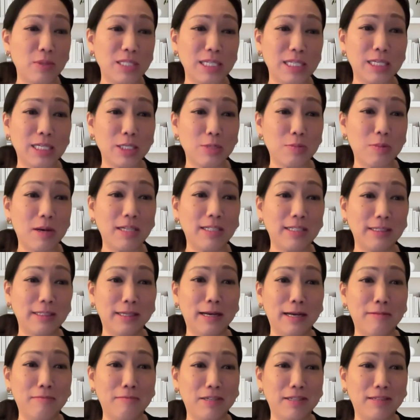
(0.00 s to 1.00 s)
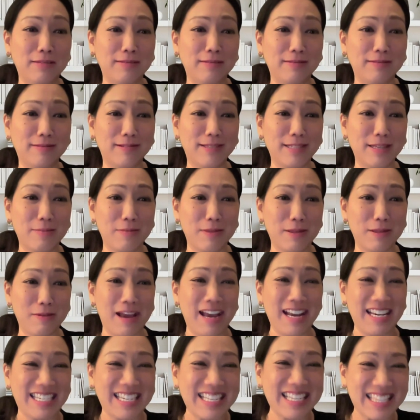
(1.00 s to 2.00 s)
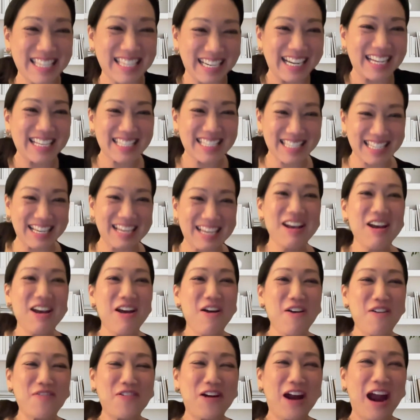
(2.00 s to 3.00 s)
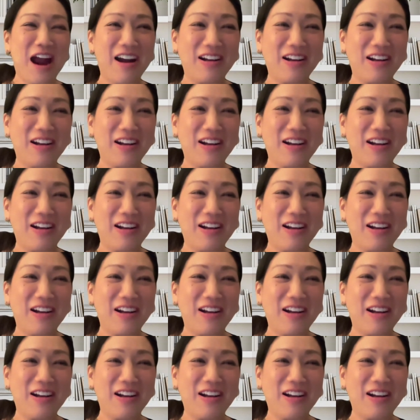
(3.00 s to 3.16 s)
I wasn't expecting that, but some of the patients that I see for